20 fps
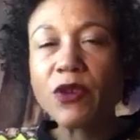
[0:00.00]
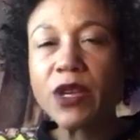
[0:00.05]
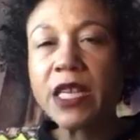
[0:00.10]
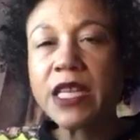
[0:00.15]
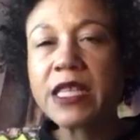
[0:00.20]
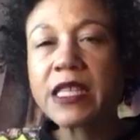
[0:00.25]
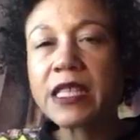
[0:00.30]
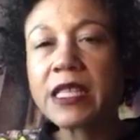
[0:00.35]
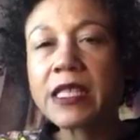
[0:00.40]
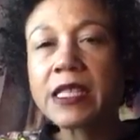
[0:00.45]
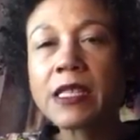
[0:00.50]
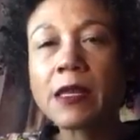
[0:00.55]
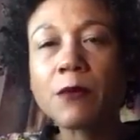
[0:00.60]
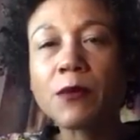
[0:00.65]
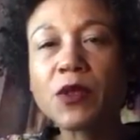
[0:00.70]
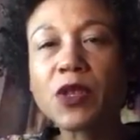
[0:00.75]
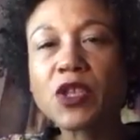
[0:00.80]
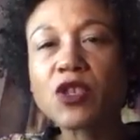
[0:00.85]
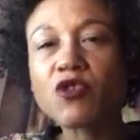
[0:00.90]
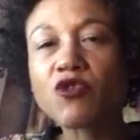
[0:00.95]
releasing
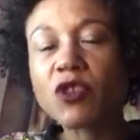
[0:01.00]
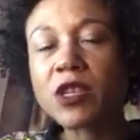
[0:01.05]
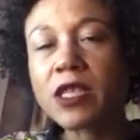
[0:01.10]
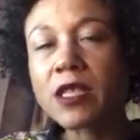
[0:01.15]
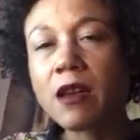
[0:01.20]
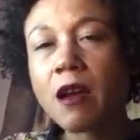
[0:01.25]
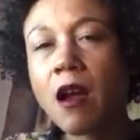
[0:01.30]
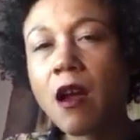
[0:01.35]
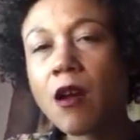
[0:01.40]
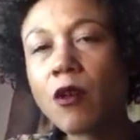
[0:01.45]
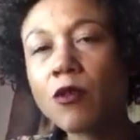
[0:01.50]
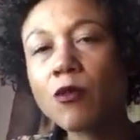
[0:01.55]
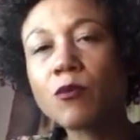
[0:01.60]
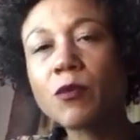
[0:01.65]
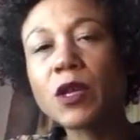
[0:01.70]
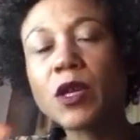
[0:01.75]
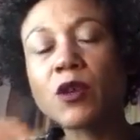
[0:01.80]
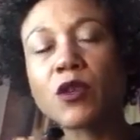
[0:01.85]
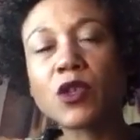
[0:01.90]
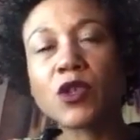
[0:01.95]
some of the stress at
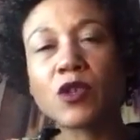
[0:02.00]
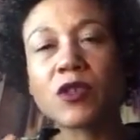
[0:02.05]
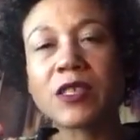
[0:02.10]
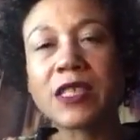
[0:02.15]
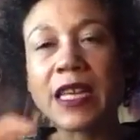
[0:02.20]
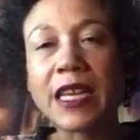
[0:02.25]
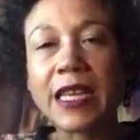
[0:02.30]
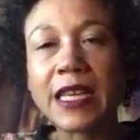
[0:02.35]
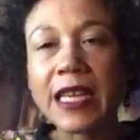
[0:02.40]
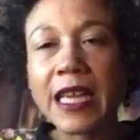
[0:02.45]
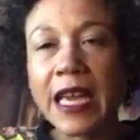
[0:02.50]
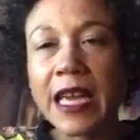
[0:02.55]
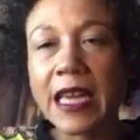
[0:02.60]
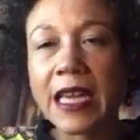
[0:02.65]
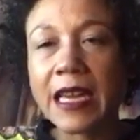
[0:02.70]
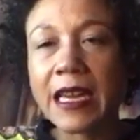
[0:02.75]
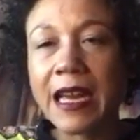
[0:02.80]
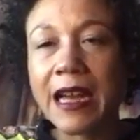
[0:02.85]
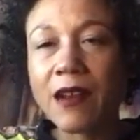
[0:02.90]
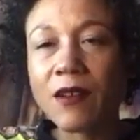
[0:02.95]
home, because you're
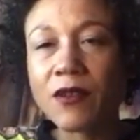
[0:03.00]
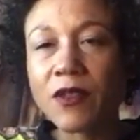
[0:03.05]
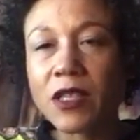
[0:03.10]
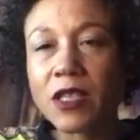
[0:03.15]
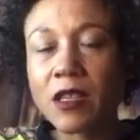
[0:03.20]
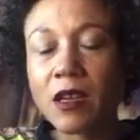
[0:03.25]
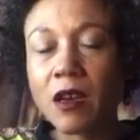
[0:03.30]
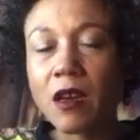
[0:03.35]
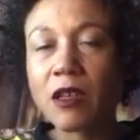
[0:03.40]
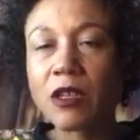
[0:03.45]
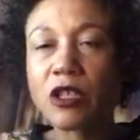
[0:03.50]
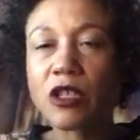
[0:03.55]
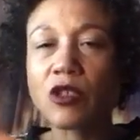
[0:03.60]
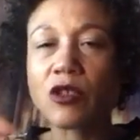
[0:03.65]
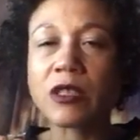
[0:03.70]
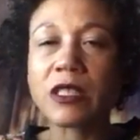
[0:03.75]
delegating out the tasks.